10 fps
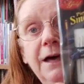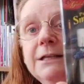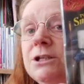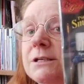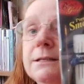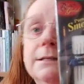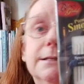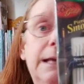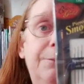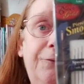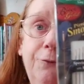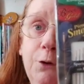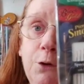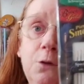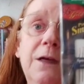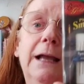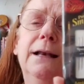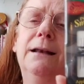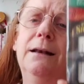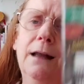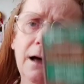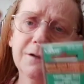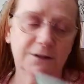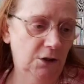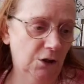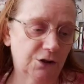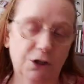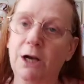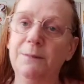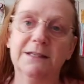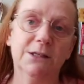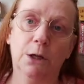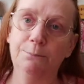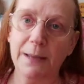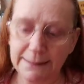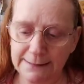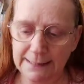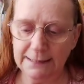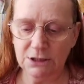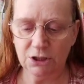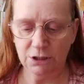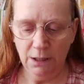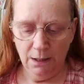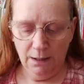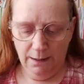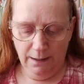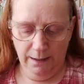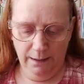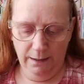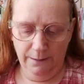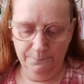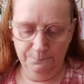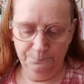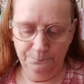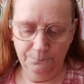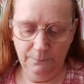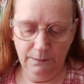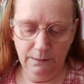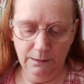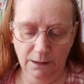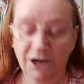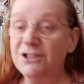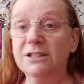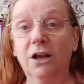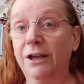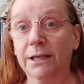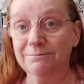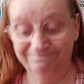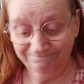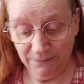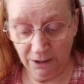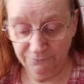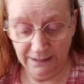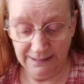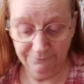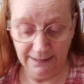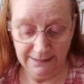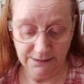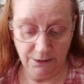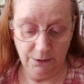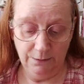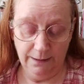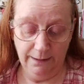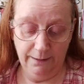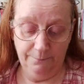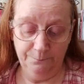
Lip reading: They just slip through, they last a long time, there's no bendage. I just like them, I really, really do.